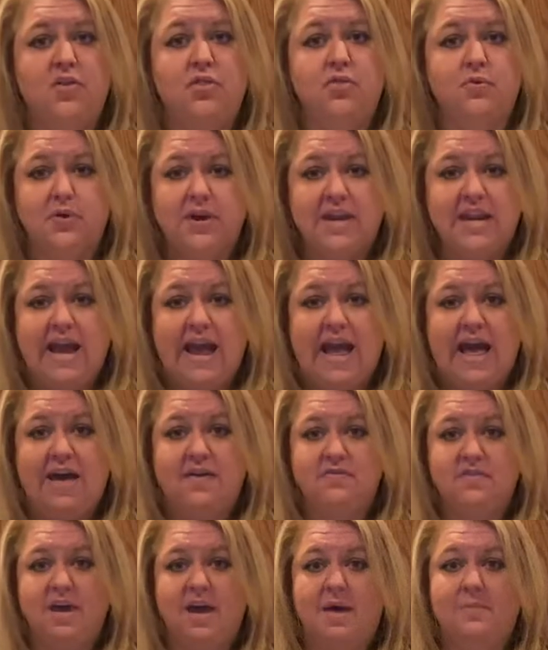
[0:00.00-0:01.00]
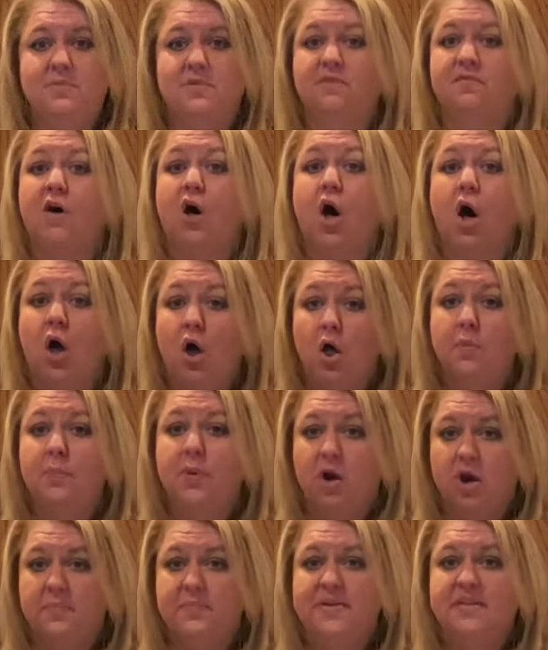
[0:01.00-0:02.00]
3½ cups of
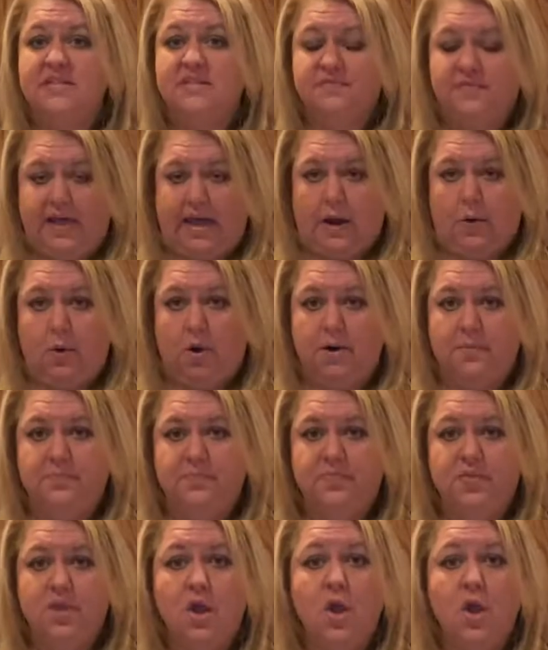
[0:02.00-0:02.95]
all-purpose flour,